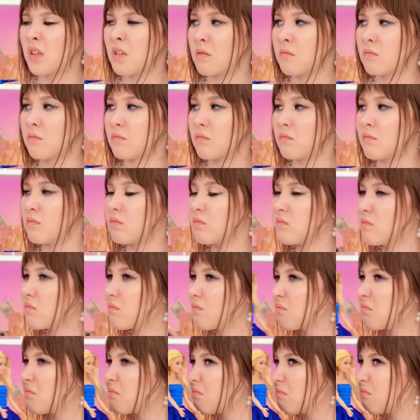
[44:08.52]
foul
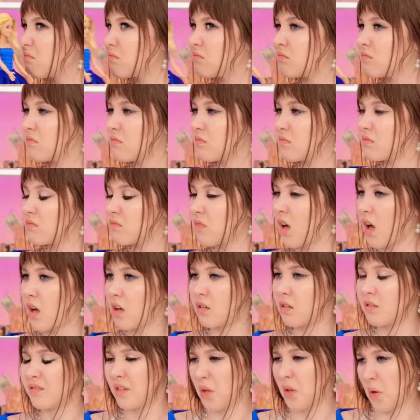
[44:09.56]
stench?
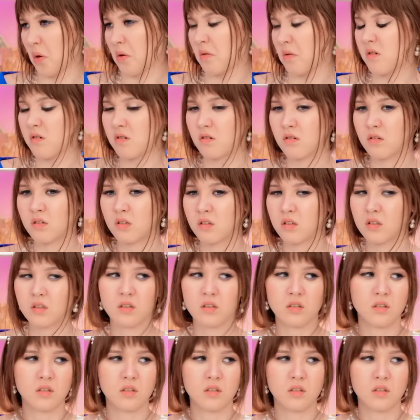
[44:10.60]
It's not you.